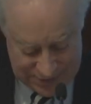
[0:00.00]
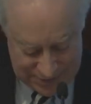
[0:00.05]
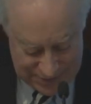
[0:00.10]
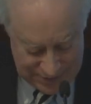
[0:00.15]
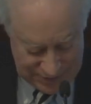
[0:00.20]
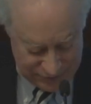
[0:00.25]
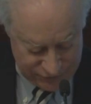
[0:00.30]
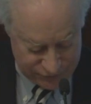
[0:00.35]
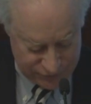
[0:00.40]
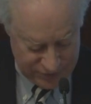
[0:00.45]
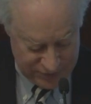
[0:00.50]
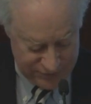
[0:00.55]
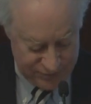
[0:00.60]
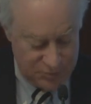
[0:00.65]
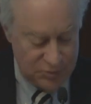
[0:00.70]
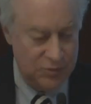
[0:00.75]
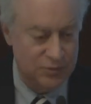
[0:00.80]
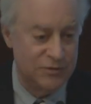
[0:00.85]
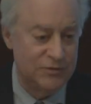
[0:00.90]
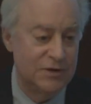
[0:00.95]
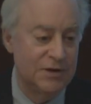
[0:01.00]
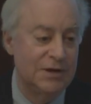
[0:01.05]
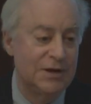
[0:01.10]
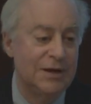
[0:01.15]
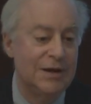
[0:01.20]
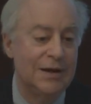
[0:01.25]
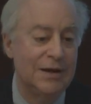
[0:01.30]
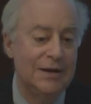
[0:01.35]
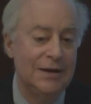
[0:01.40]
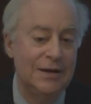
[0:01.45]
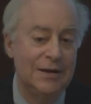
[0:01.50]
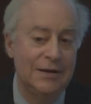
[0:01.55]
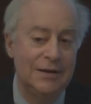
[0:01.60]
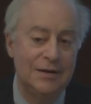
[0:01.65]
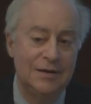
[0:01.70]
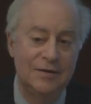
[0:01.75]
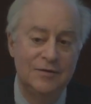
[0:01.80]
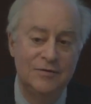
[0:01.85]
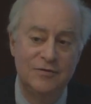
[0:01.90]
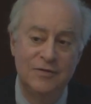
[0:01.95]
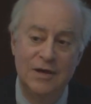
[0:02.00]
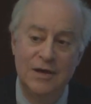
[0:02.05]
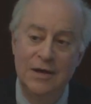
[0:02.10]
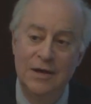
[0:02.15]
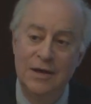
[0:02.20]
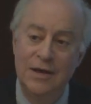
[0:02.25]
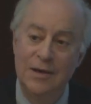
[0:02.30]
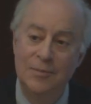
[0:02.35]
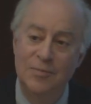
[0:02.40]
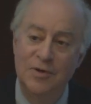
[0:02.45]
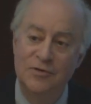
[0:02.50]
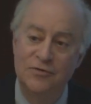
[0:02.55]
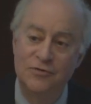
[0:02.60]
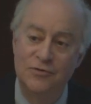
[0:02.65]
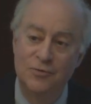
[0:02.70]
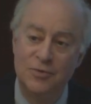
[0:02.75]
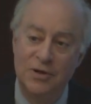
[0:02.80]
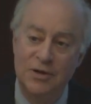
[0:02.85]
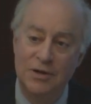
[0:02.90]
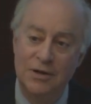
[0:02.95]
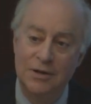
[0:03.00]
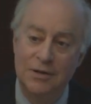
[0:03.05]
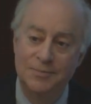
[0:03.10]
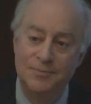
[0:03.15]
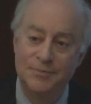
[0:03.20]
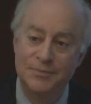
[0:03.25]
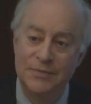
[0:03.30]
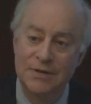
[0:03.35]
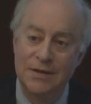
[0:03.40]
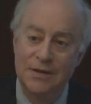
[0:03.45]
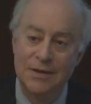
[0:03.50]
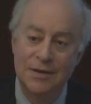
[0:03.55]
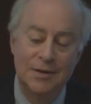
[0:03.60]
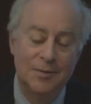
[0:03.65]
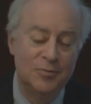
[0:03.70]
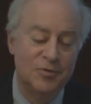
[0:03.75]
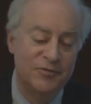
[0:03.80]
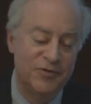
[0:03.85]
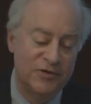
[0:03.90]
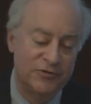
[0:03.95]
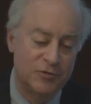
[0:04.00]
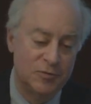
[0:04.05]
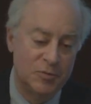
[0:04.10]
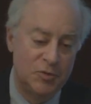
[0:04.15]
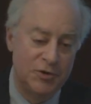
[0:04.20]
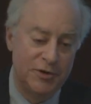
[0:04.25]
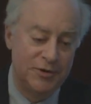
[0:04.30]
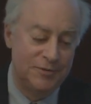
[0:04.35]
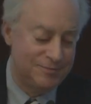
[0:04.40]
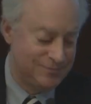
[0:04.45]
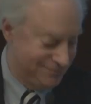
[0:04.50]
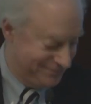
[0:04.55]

A History of Music, and it is a must read. Professor Boyle.